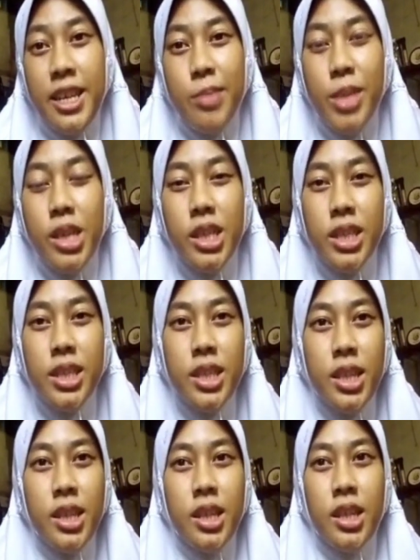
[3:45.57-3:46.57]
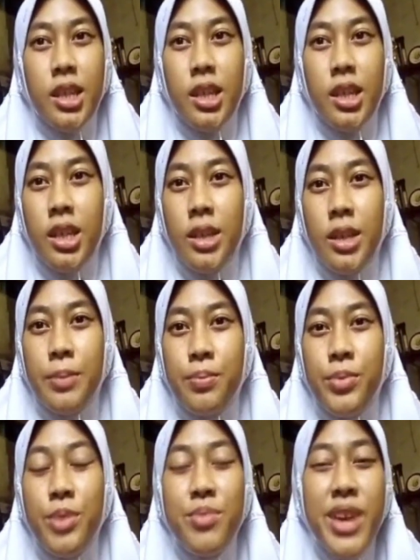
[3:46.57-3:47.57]
because
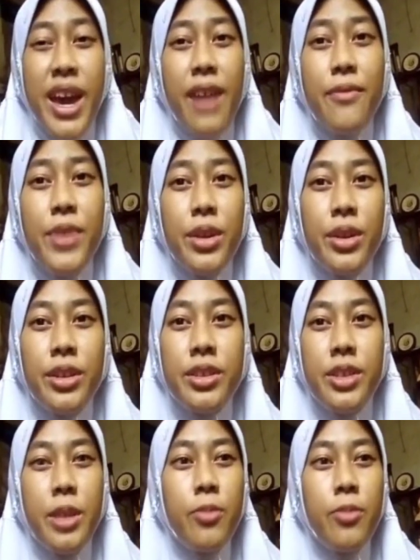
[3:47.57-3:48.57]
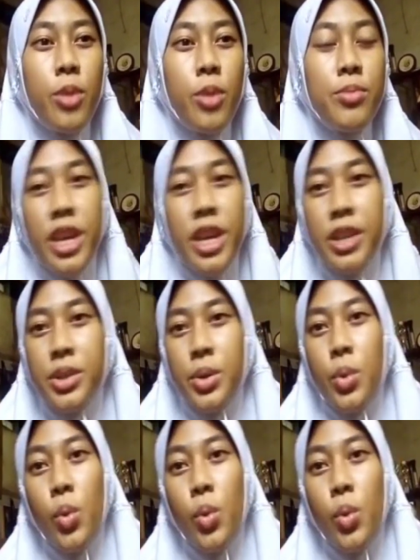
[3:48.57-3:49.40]
the behavior stem from need,